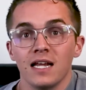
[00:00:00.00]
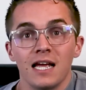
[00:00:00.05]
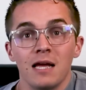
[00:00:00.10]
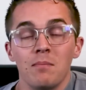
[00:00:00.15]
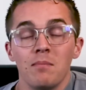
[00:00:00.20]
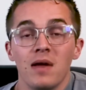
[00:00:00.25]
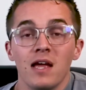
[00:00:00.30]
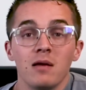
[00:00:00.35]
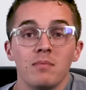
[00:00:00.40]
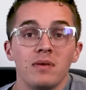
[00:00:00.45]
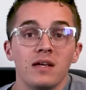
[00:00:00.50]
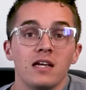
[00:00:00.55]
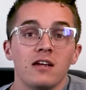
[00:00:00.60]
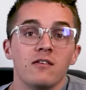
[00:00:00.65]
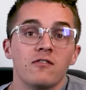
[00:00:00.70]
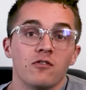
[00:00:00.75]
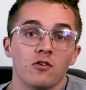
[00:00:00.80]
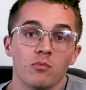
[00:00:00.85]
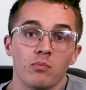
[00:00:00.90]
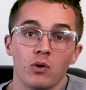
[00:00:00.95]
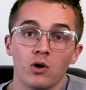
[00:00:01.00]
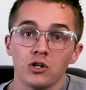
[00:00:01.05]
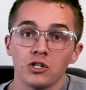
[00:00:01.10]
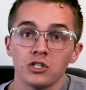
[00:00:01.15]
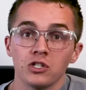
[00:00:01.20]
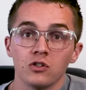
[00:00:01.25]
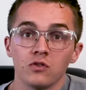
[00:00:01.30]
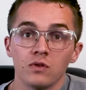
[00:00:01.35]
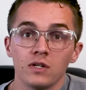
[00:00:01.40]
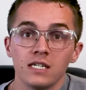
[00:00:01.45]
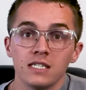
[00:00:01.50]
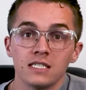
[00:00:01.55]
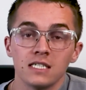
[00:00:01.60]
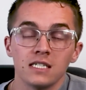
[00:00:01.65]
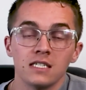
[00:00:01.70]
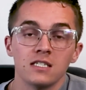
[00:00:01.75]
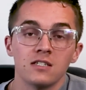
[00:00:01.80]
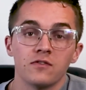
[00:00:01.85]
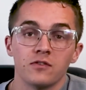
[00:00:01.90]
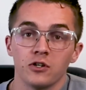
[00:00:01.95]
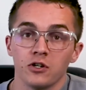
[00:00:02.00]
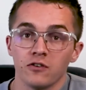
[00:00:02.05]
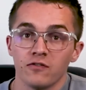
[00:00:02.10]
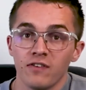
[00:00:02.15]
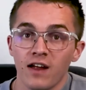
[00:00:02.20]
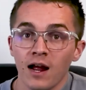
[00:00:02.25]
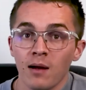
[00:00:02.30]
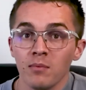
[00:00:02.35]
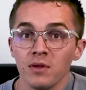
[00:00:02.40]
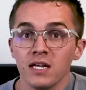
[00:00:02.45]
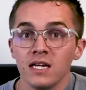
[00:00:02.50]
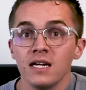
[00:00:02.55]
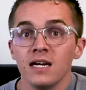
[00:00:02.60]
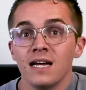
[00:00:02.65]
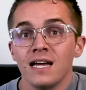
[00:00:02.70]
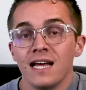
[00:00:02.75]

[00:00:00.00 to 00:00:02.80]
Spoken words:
It may be for personal reasons for your family,